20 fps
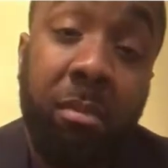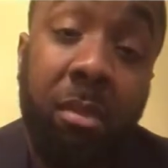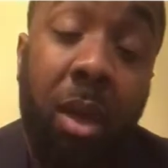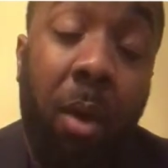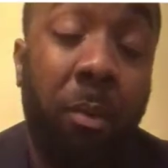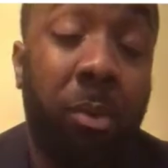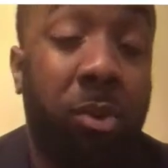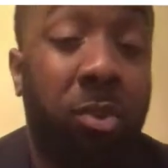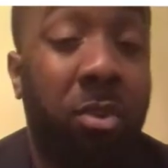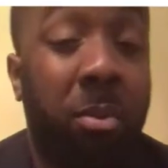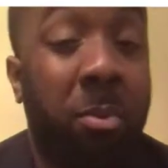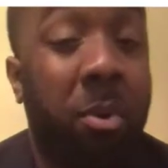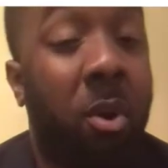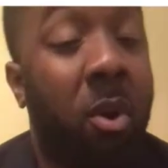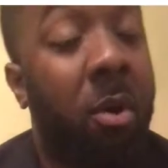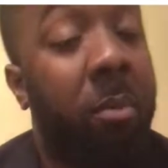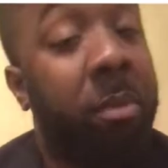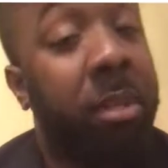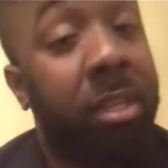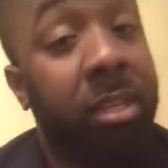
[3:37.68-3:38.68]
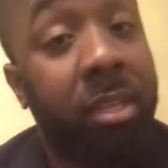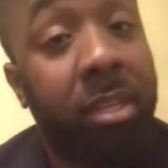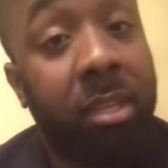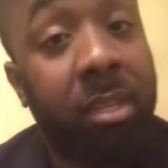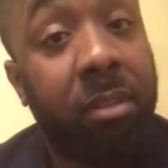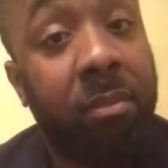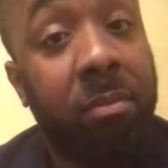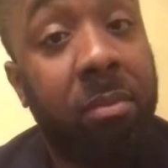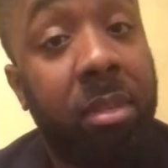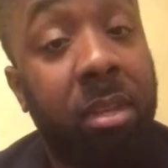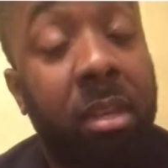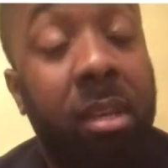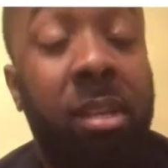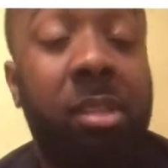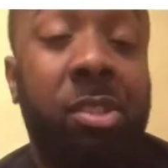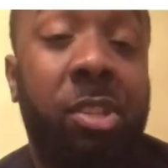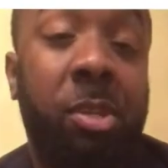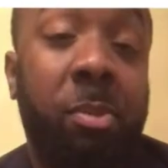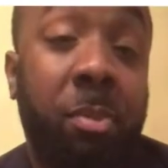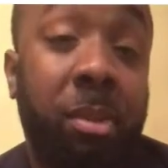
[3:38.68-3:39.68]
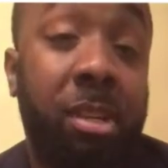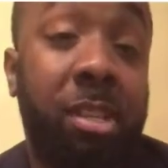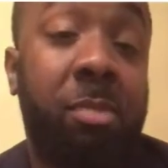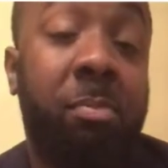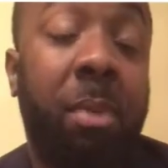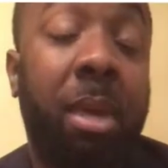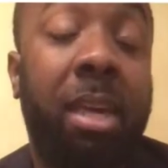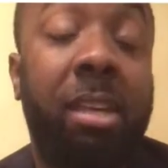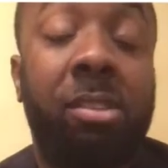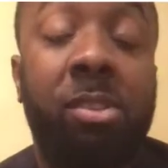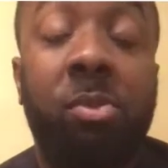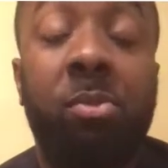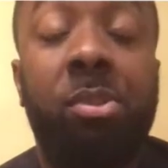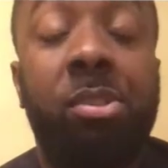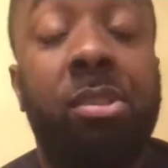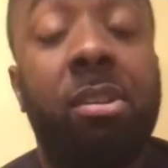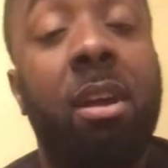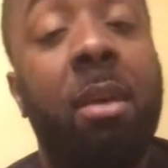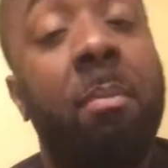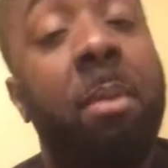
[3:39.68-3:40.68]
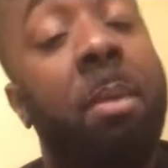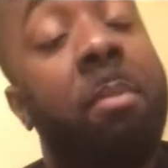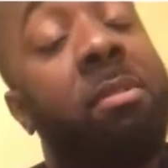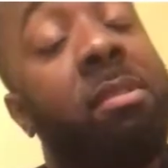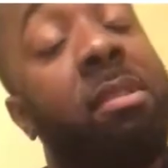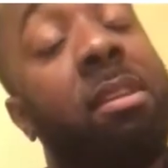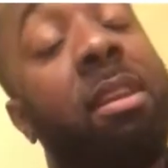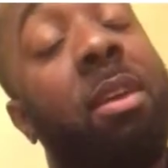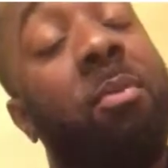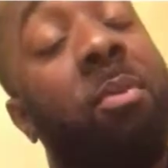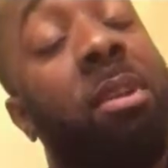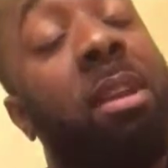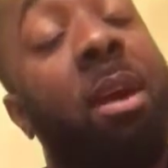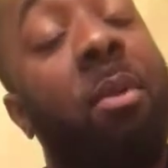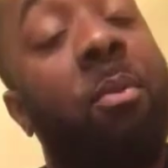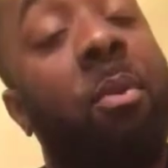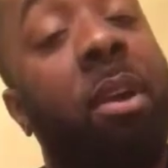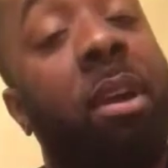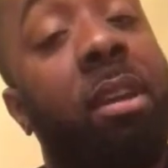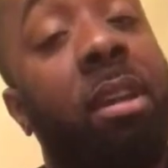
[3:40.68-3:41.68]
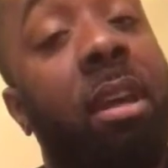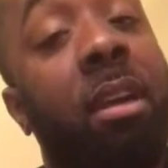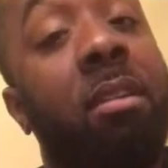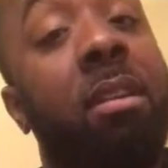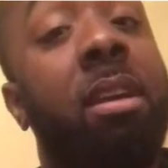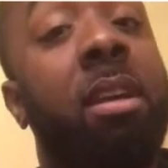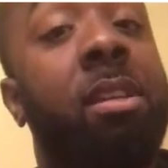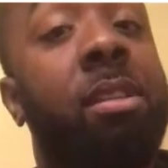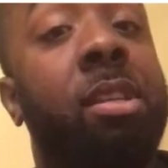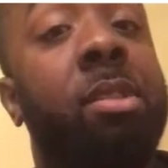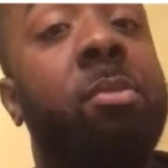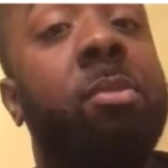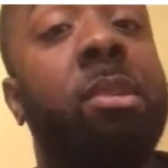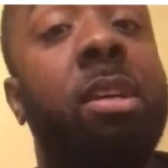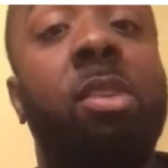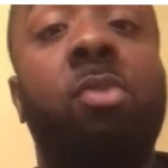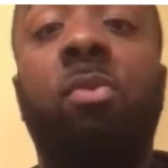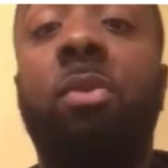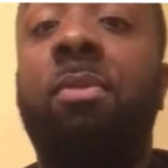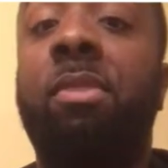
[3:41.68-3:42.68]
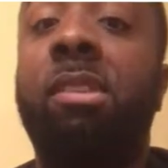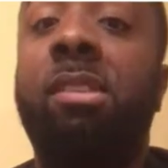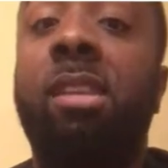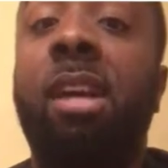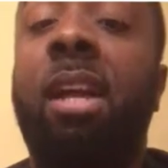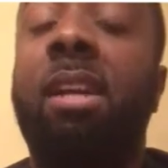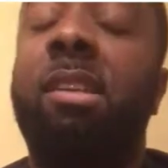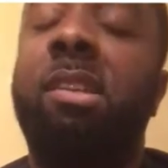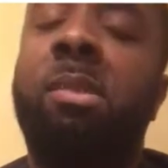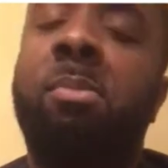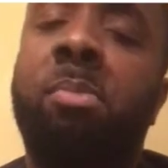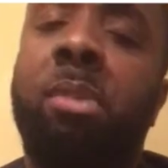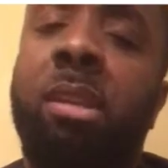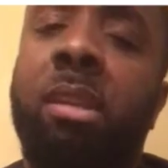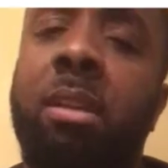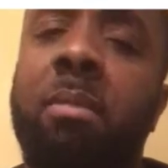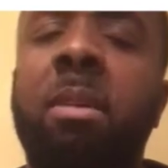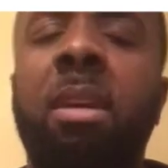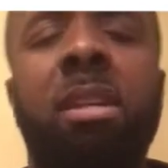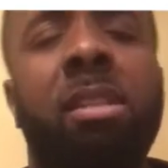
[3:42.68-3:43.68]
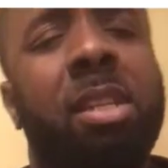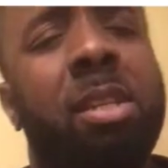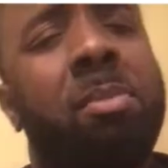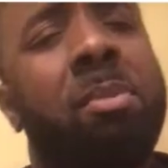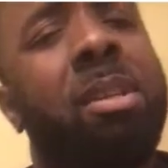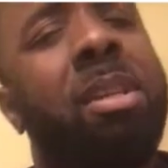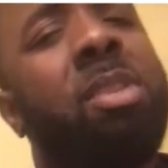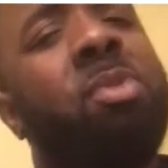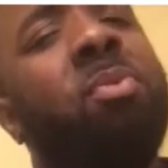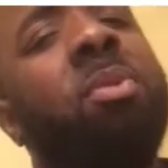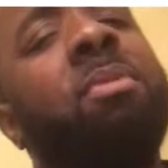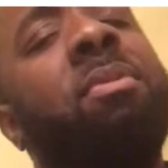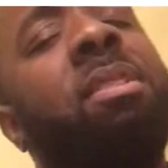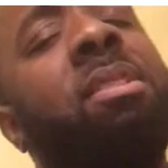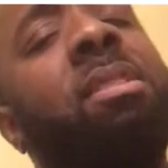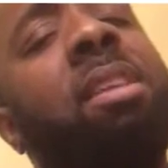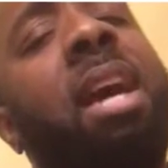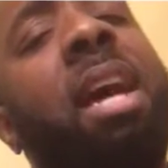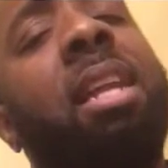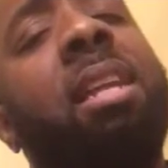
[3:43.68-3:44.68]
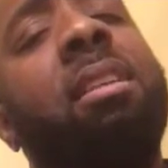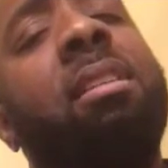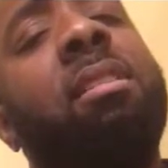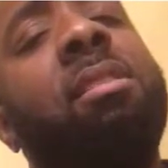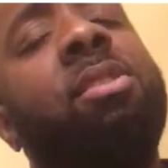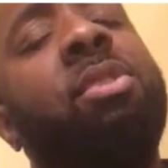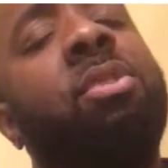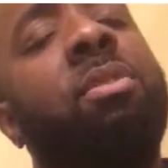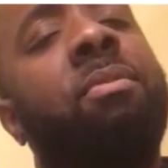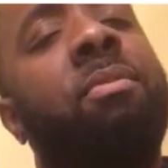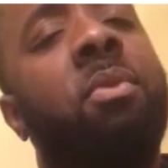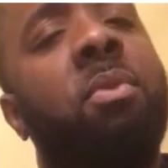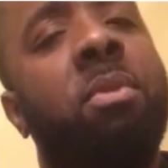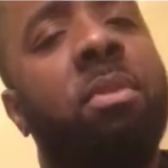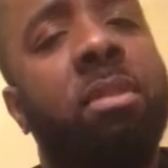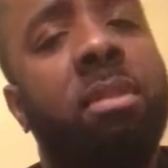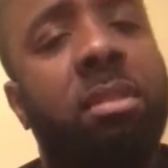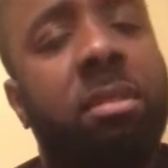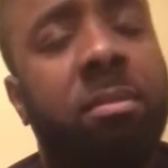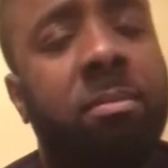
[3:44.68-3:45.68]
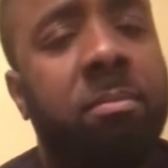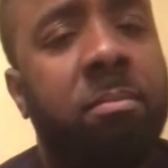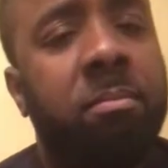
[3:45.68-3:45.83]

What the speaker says: Are we doing more harm than good? Just because Becky, Sue, and John maybe see that we're not working out, just because we've decided to split up, just because we've decided to divorce,